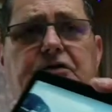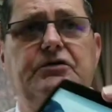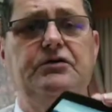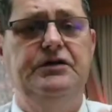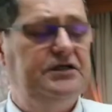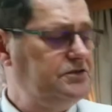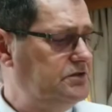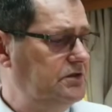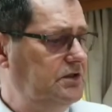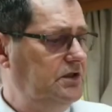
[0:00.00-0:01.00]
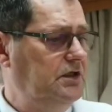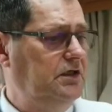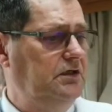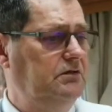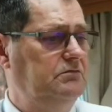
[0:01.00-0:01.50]
I've done on this.
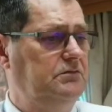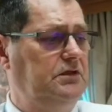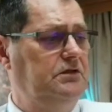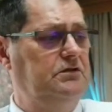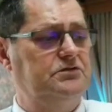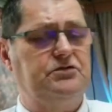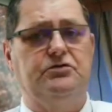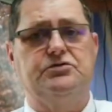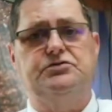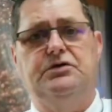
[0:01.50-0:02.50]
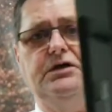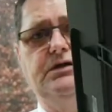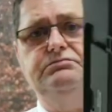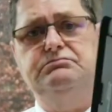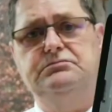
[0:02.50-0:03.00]
Um, and there's also
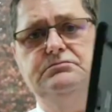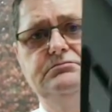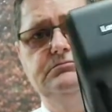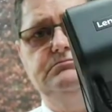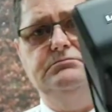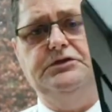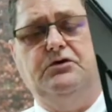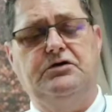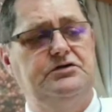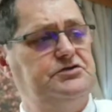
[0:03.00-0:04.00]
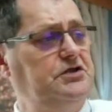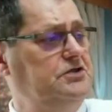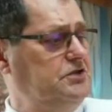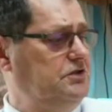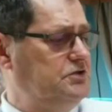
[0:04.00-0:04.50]
a my docking
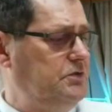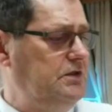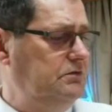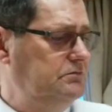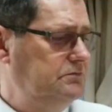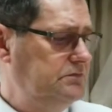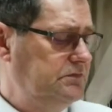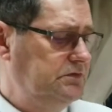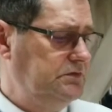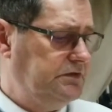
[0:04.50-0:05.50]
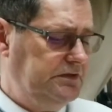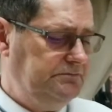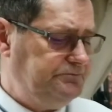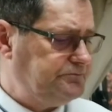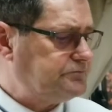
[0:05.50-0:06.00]
station as well. Okay.